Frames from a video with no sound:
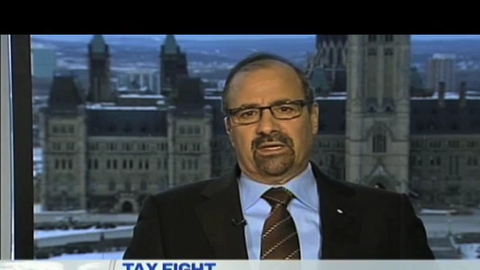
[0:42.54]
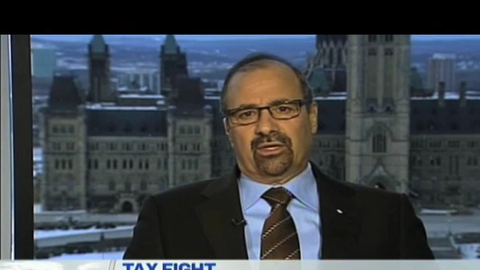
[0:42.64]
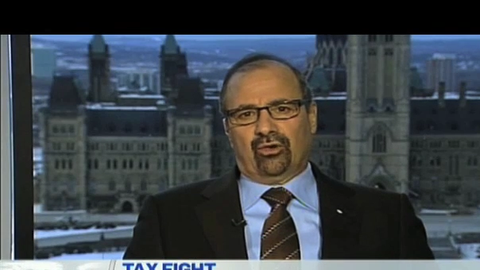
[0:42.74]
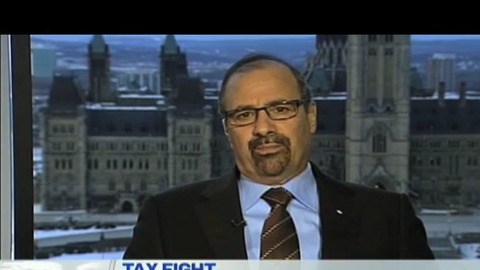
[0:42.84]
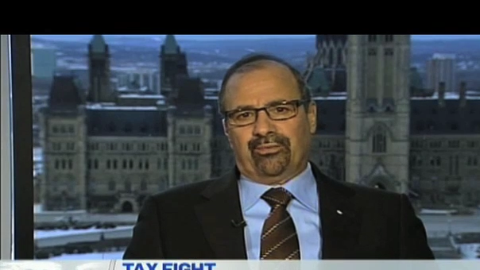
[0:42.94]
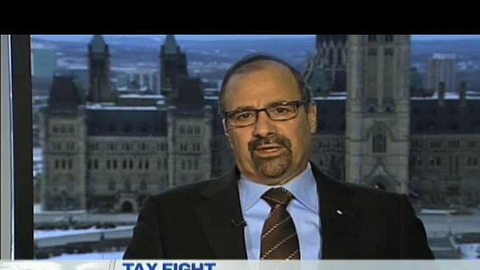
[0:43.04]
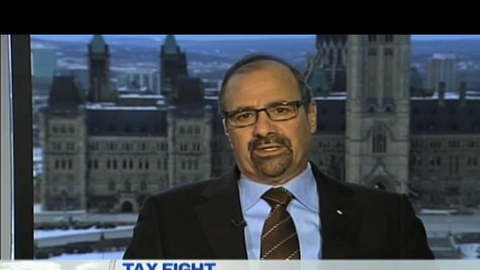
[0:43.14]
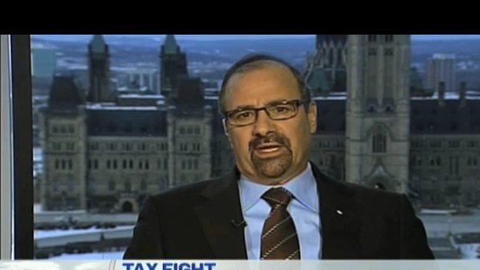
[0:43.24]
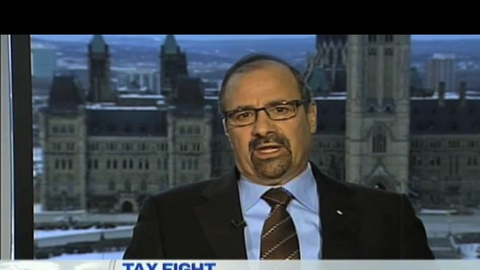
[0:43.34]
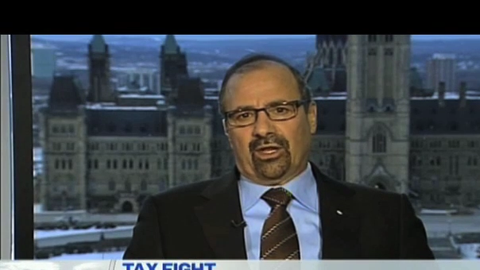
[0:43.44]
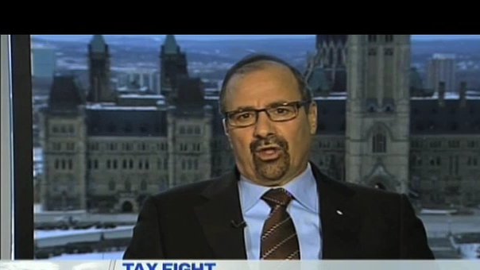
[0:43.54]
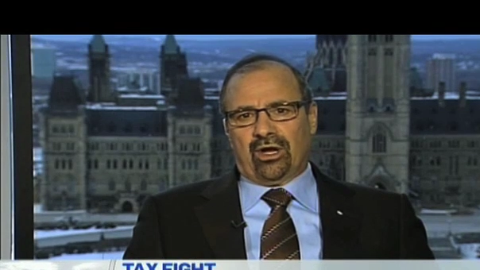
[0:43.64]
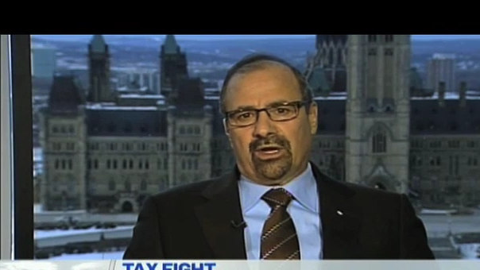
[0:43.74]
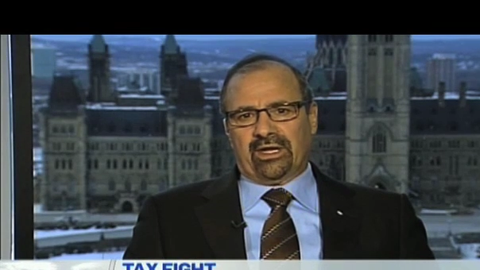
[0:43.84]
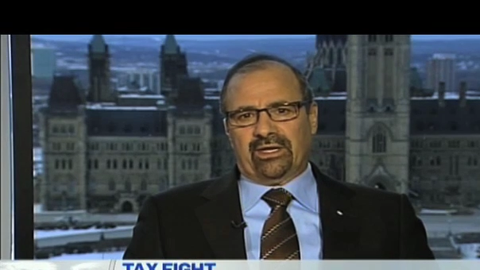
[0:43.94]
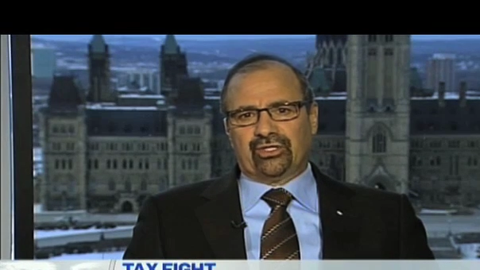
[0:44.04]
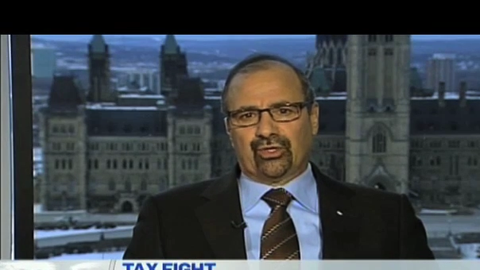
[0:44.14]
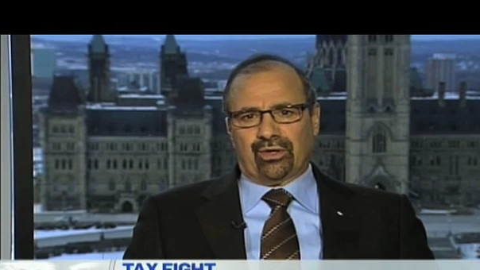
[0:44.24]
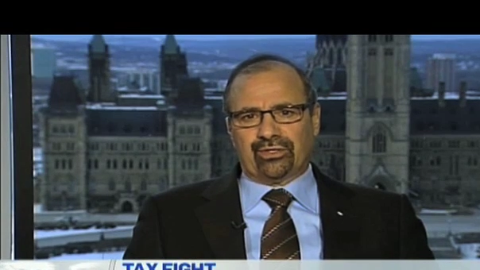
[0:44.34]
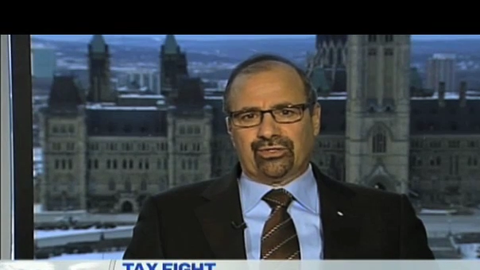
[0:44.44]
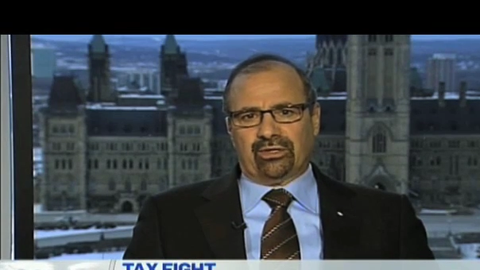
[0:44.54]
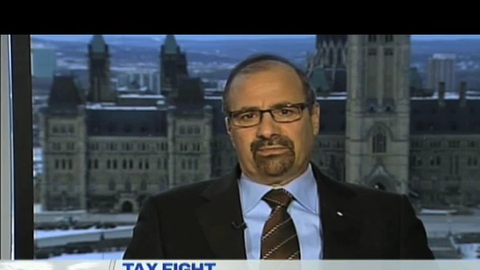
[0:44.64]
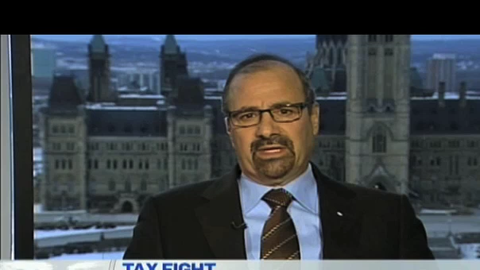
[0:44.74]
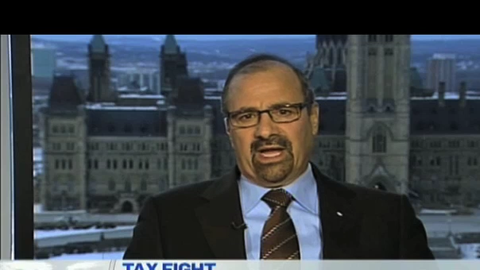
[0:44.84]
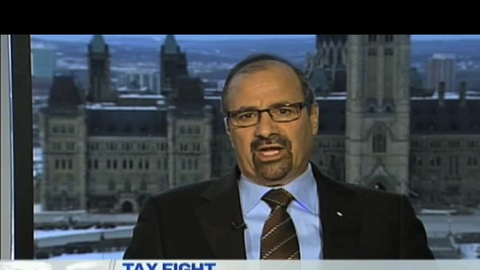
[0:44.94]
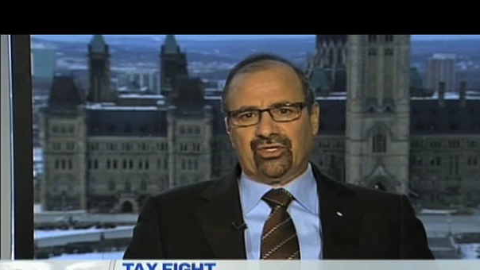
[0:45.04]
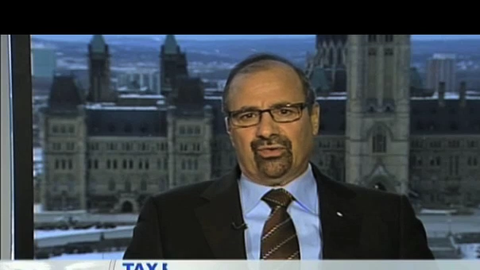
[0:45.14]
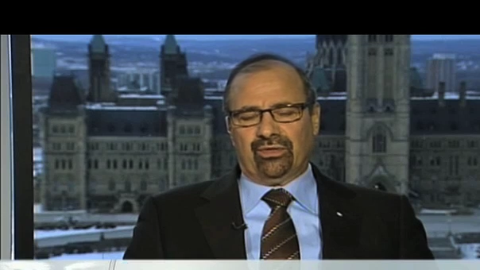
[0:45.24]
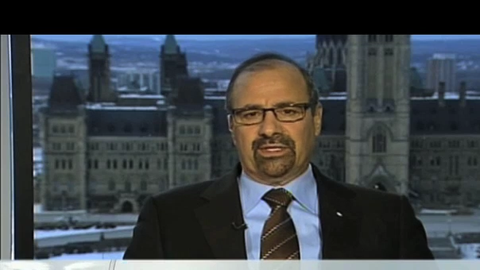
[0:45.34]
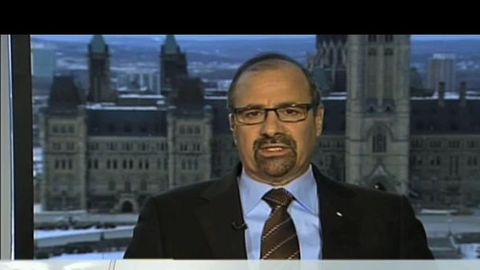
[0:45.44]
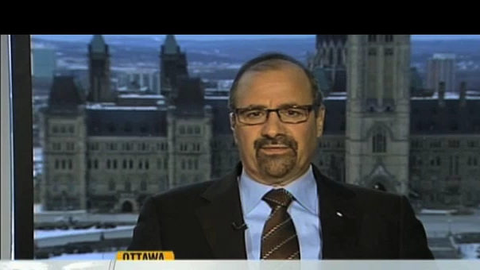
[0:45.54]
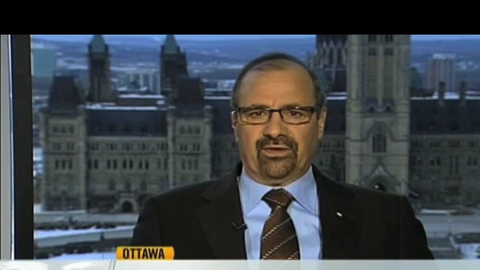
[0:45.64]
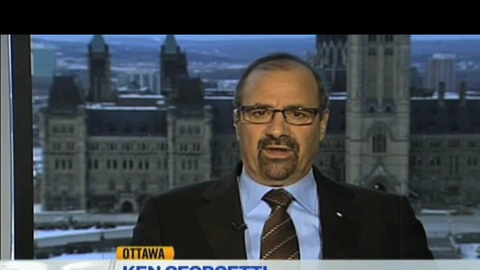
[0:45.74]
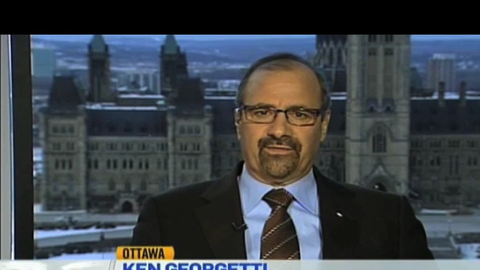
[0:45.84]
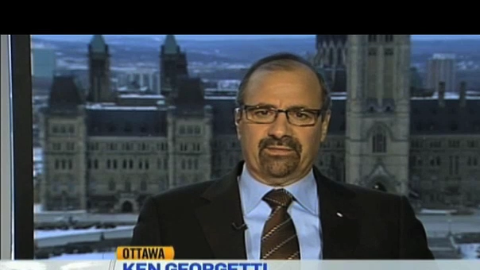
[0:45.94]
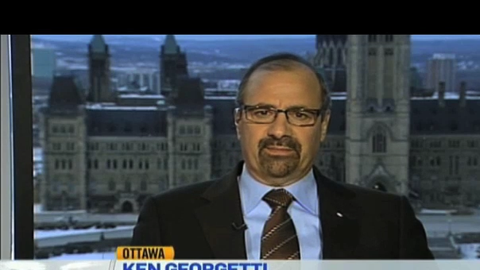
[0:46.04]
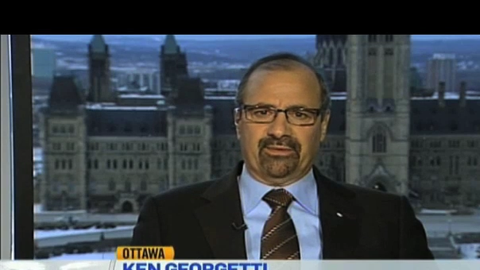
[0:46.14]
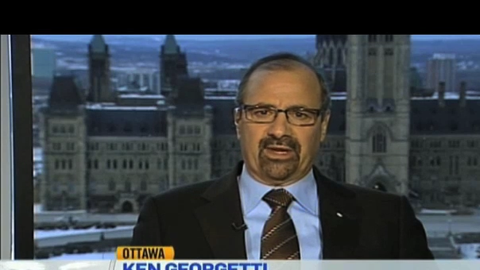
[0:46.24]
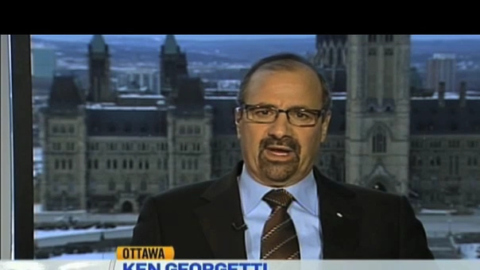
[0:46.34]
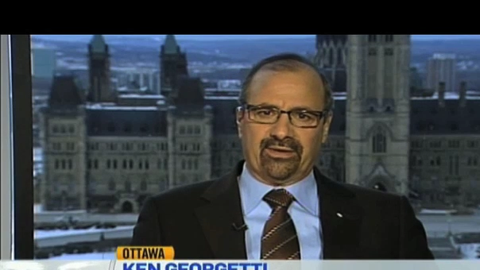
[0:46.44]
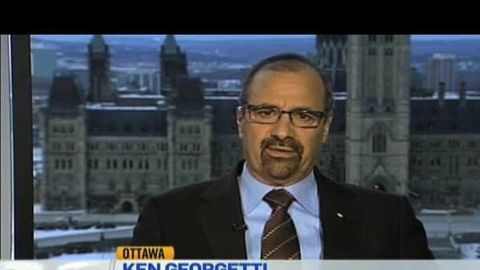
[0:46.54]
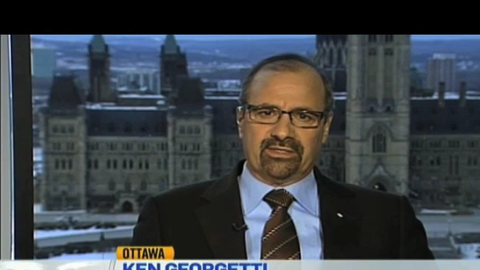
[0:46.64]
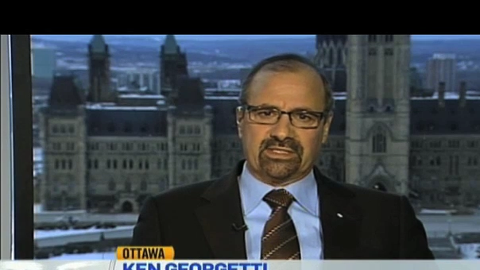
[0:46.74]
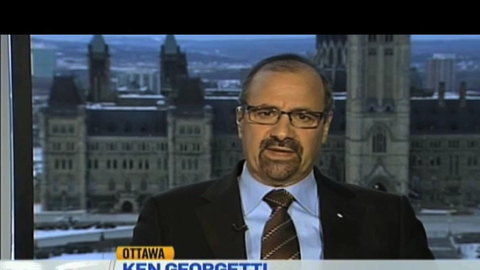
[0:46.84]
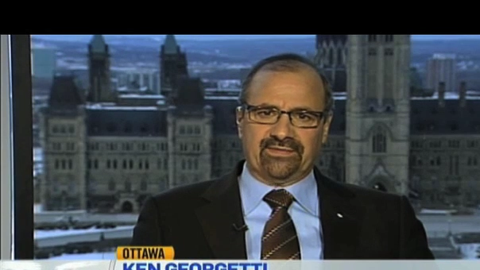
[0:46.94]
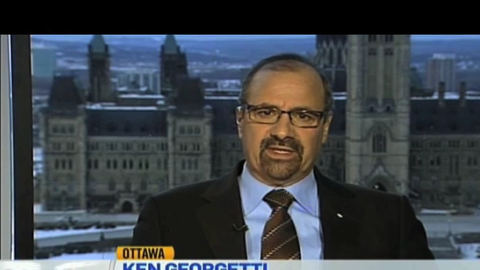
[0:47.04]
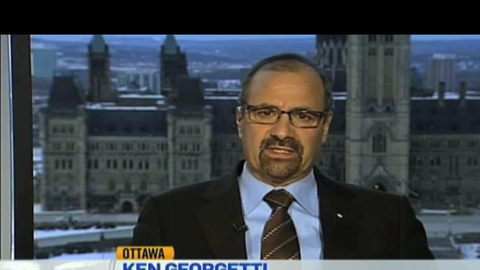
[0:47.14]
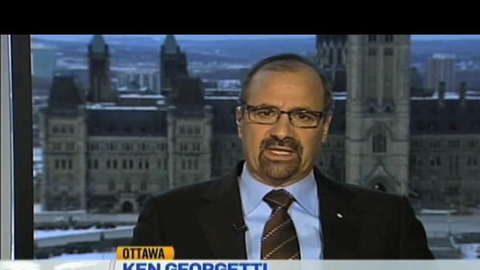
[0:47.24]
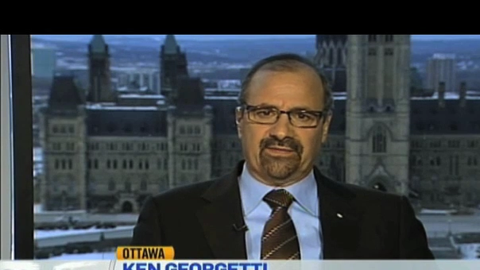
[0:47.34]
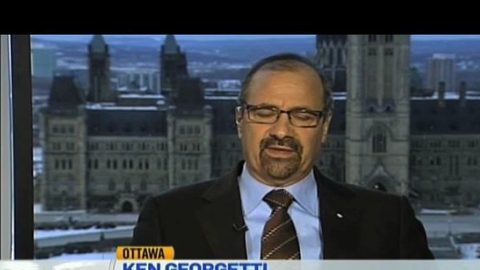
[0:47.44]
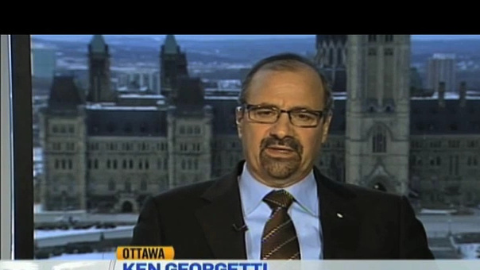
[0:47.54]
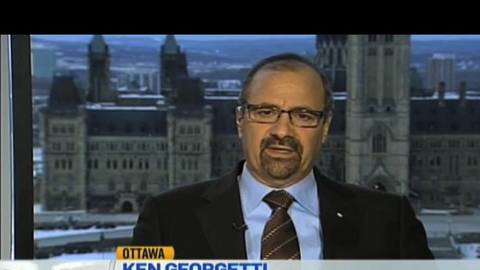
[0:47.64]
corporate long and short-term cash holdings have gone from about $177